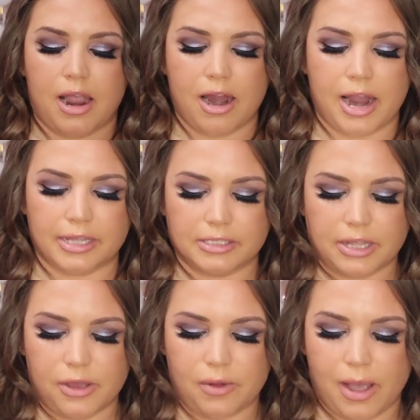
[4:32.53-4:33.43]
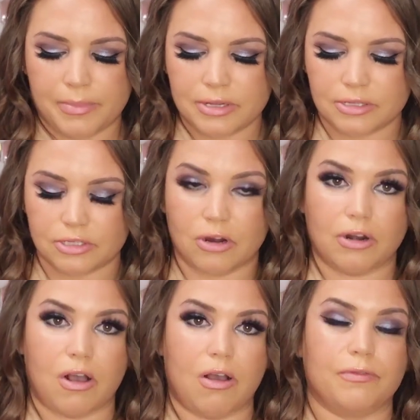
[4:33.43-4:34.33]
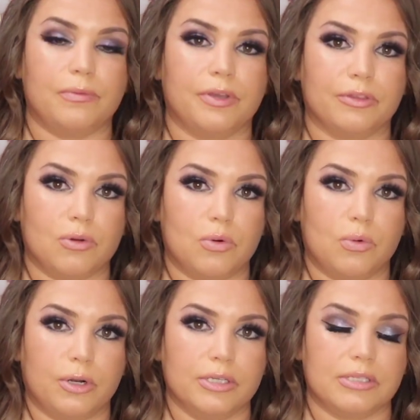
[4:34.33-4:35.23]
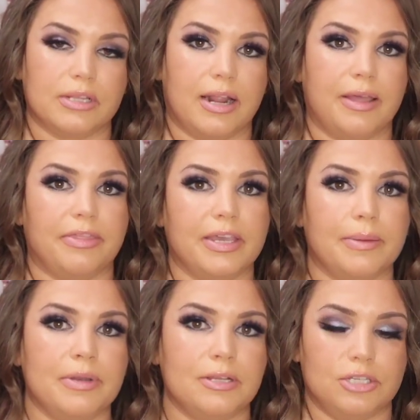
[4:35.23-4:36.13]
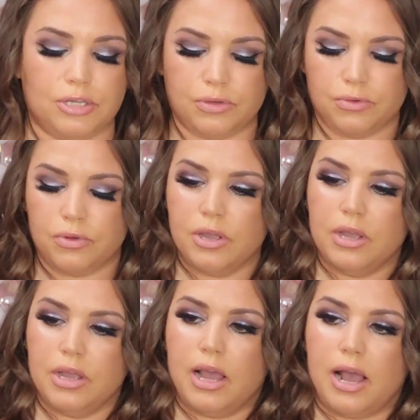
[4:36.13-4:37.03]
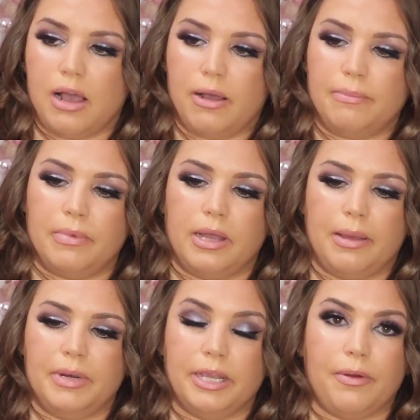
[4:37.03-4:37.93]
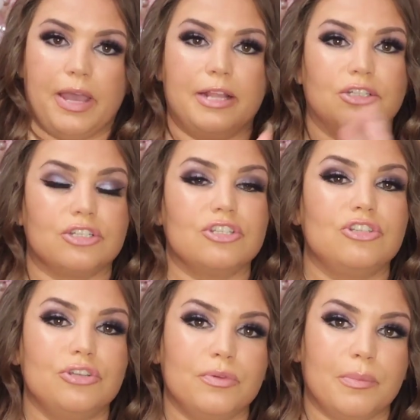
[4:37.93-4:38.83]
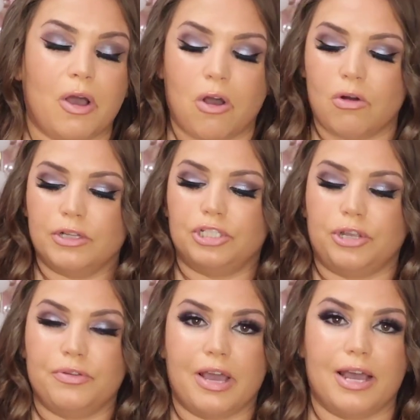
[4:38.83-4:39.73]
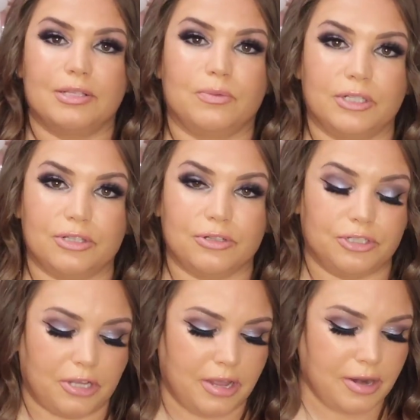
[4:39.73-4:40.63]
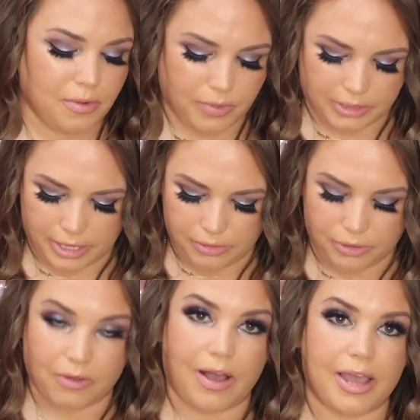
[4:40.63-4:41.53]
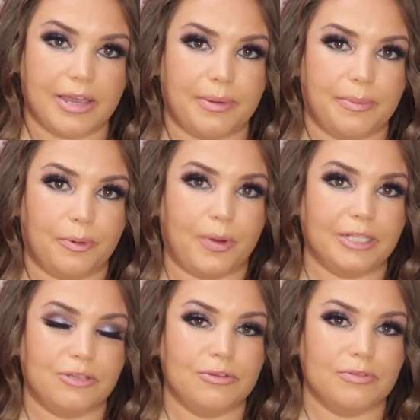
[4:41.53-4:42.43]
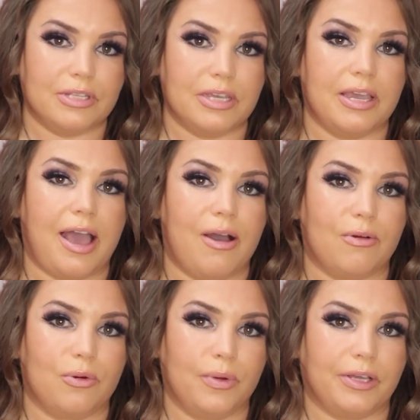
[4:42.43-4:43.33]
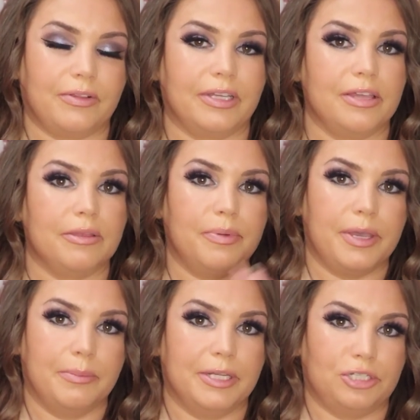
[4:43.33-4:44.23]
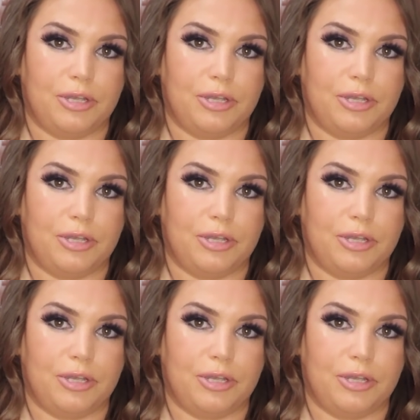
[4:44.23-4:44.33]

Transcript: All right, so I'm going to start off with Quartz. And I think I'm going to do... I'm going to go ahead and just do them all and show you guys once they're done what they look like. But wait till you see how quickly the pigment